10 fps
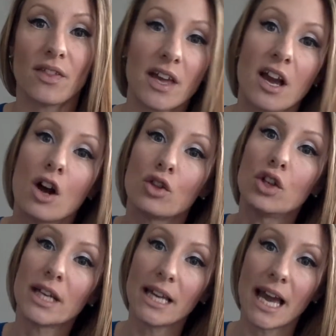Like
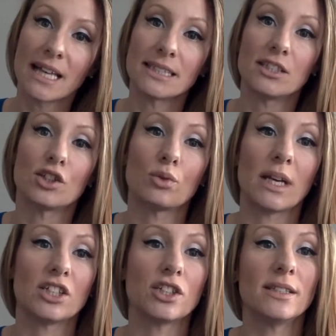looking at
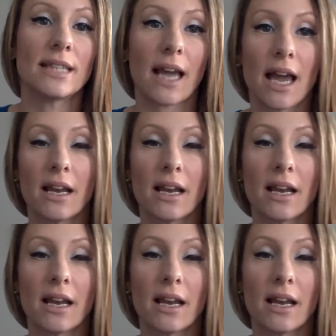situations that kind